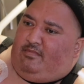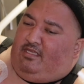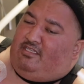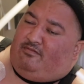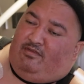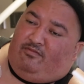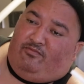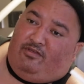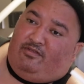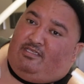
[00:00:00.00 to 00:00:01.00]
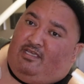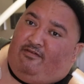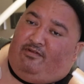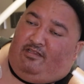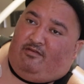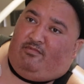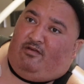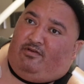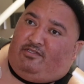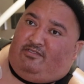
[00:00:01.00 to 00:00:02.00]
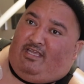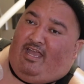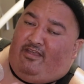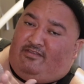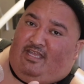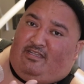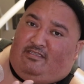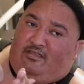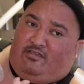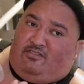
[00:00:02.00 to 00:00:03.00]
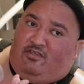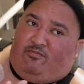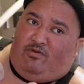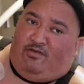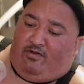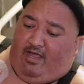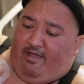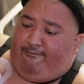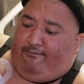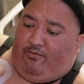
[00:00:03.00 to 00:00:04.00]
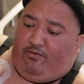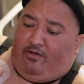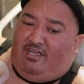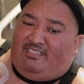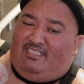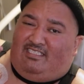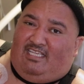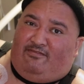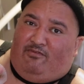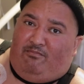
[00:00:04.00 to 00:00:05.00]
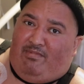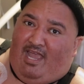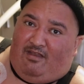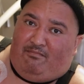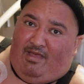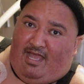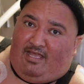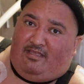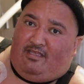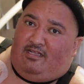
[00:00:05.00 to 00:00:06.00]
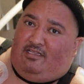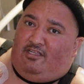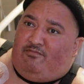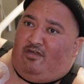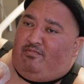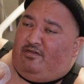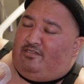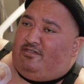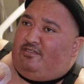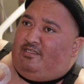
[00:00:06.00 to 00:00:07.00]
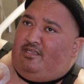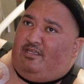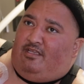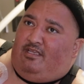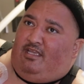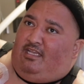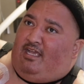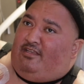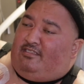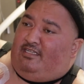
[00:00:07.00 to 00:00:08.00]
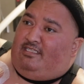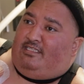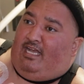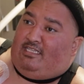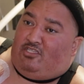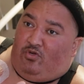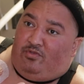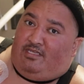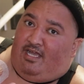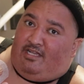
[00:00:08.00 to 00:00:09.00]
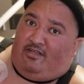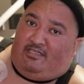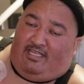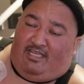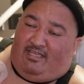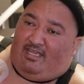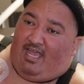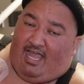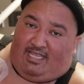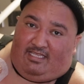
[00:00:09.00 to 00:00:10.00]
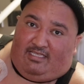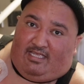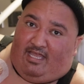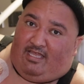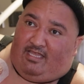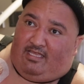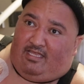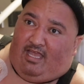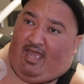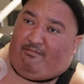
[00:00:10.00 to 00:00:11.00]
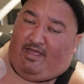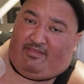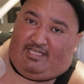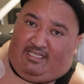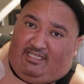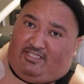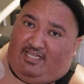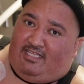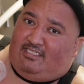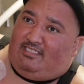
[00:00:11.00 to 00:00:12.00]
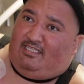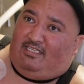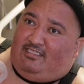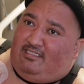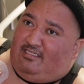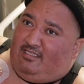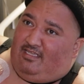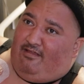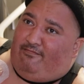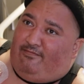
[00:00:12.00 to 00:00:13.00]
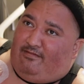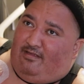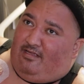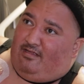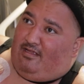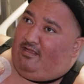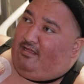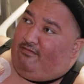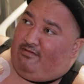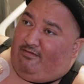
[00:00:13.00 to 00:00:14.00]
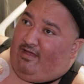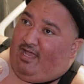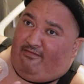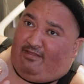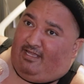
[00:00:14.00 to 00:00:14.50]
It's just been real tough with lumbar punctures. It was to a point where I had 4 unsuccessful back-to-back lumbar punctures, and I told the doctor, I was like, I'm gonna have to take the chance, and even if I have